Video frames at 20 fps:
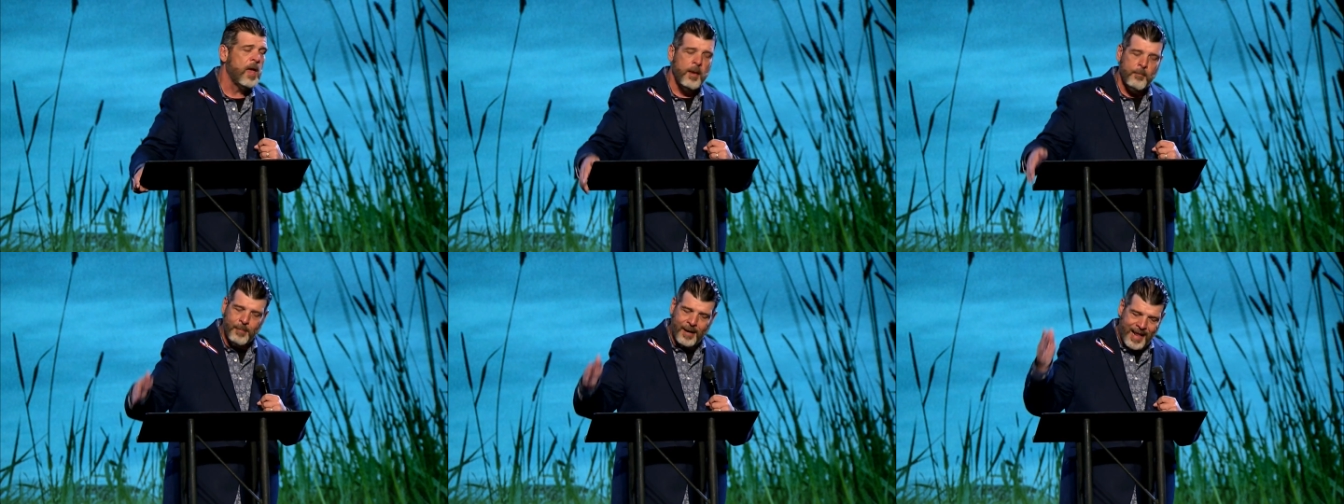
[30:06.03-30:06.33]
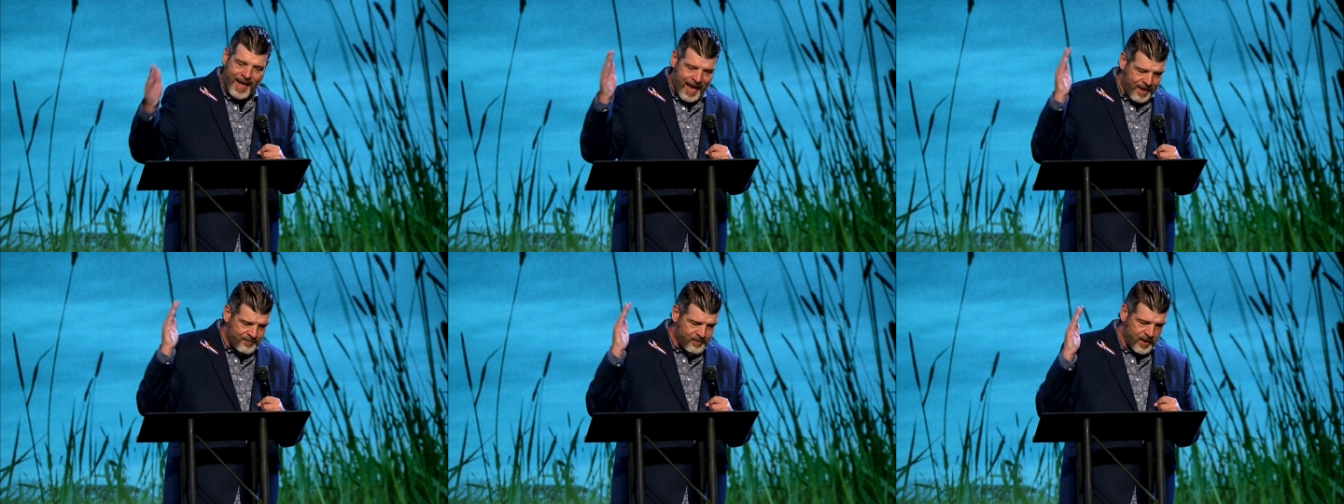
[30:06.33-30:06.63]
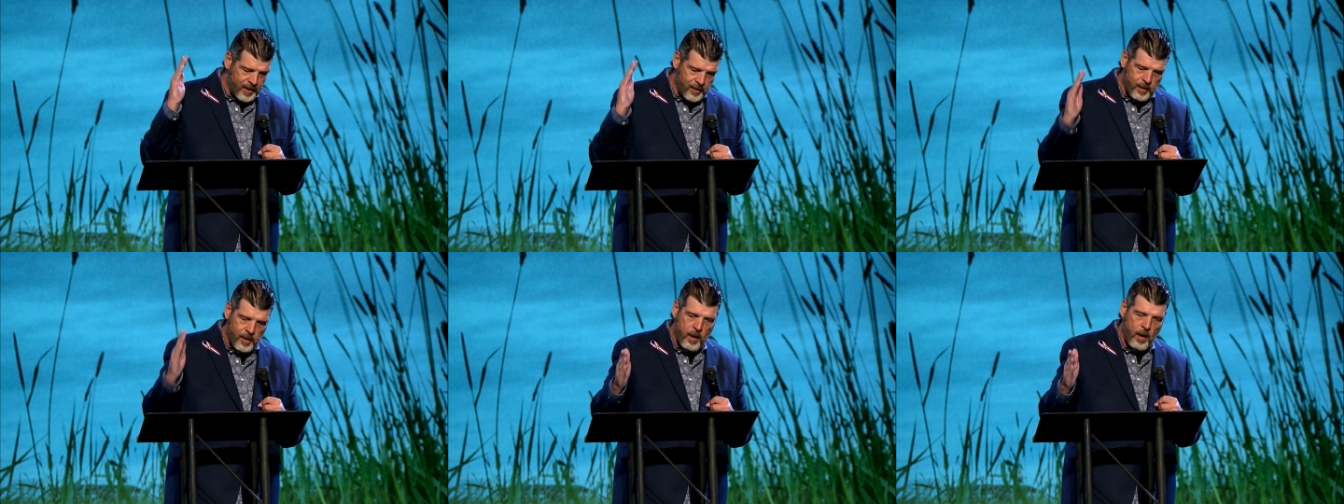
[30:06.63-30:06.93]
But have a
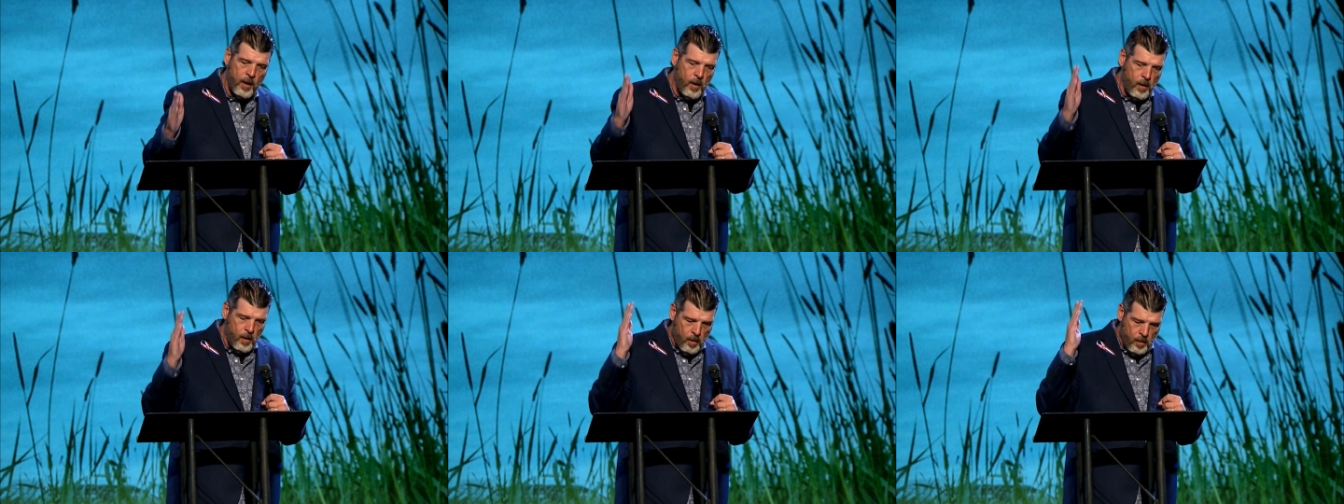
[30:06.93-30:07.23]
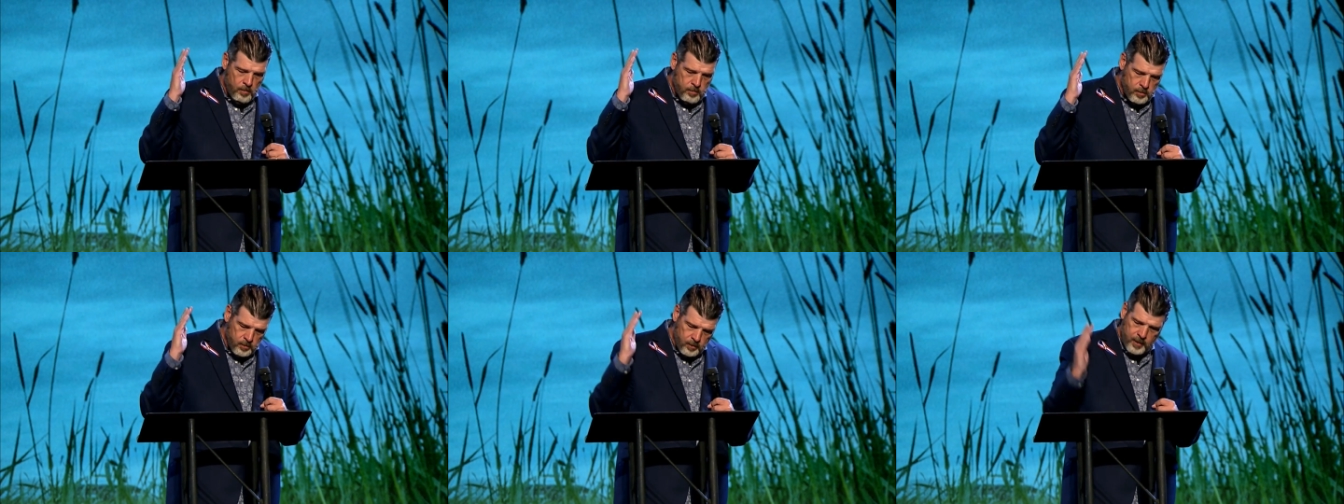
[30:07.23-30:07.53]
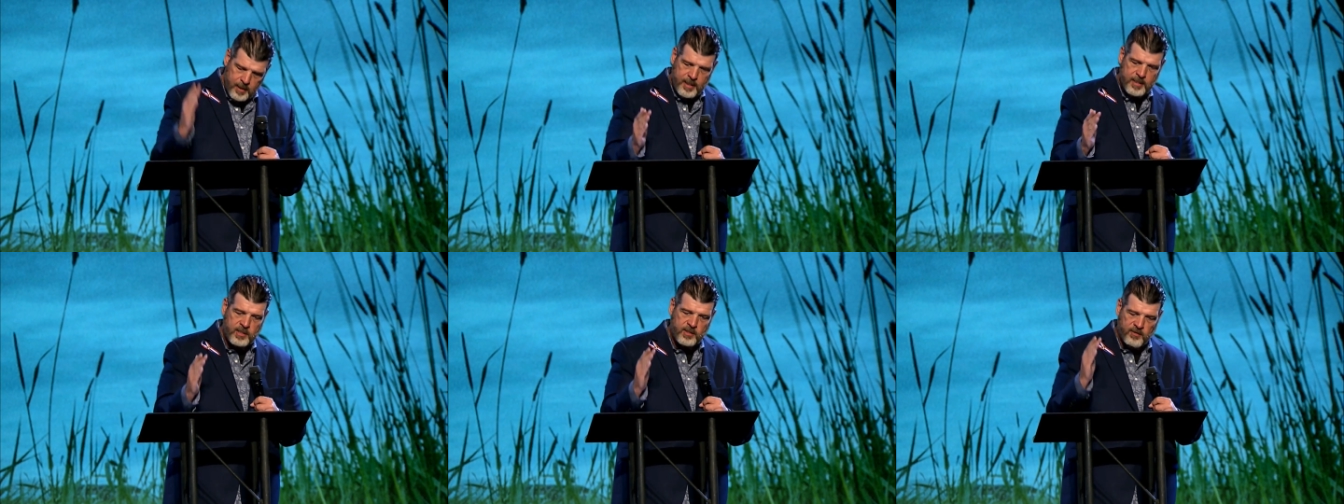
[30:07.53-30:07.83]
long
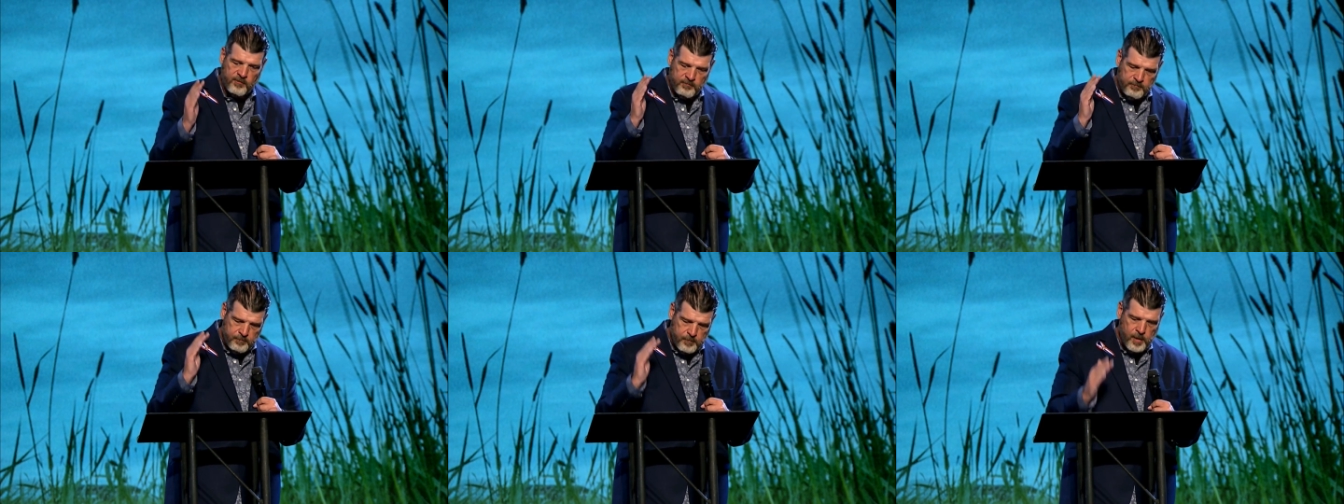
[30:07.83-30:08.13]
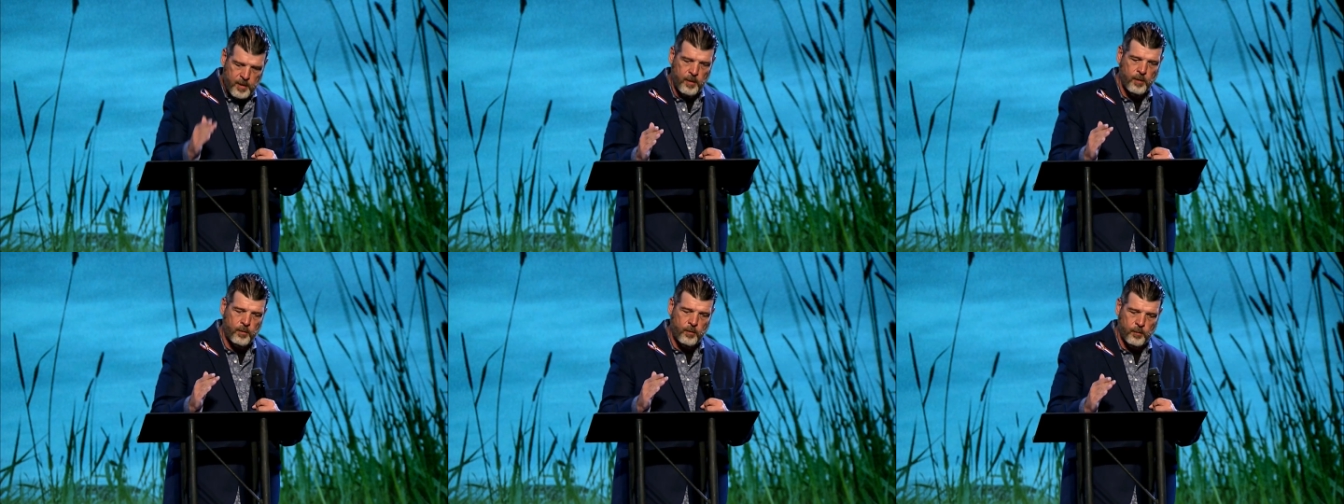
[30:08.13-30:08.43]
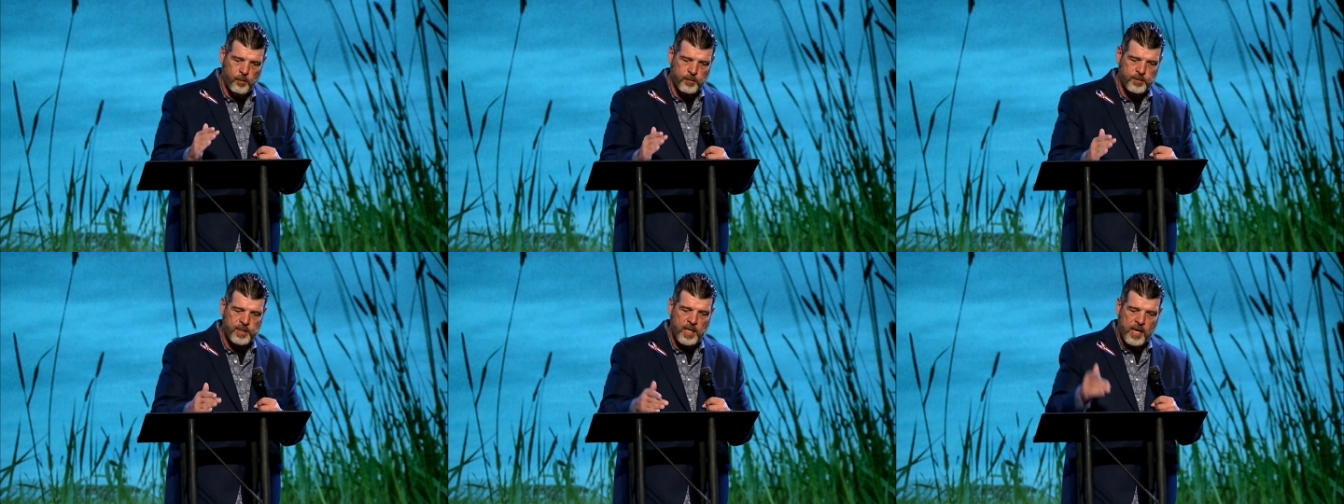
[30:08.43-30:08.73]
list of
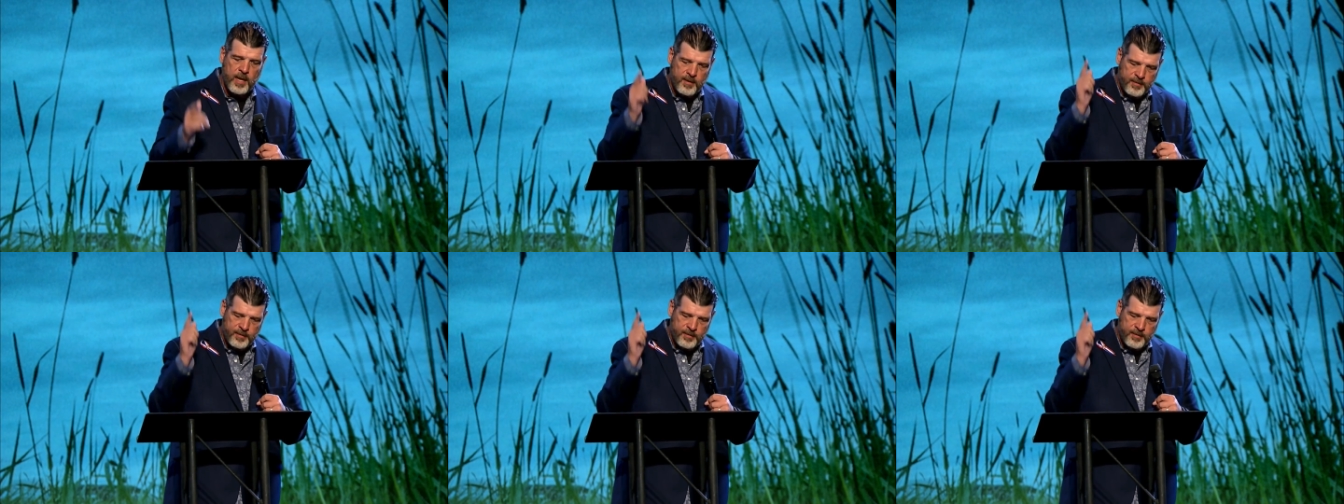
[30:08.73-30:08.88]
miracles.